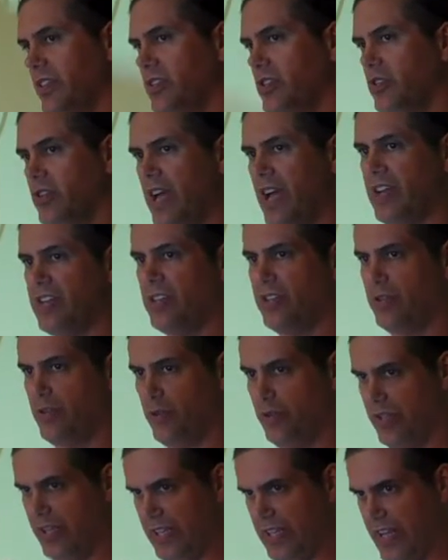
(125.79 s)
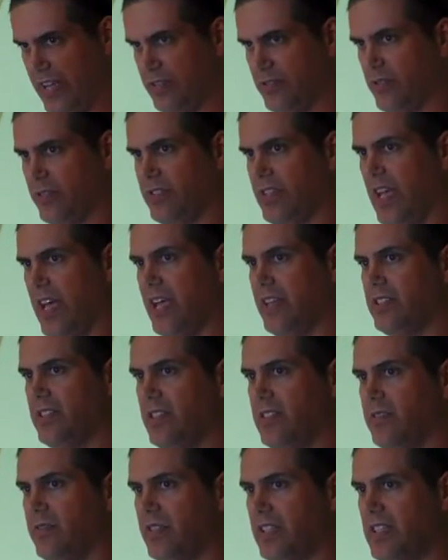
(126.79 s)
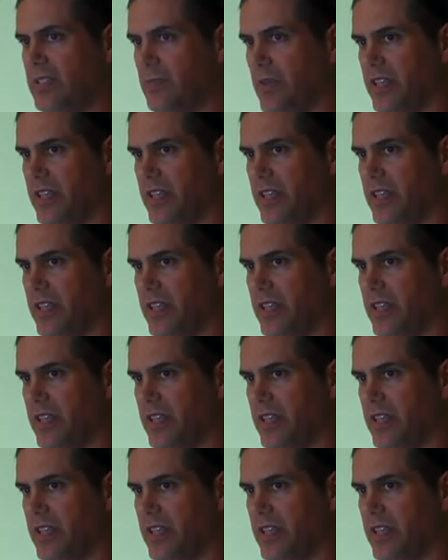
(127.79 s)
that you actually do the exercises for these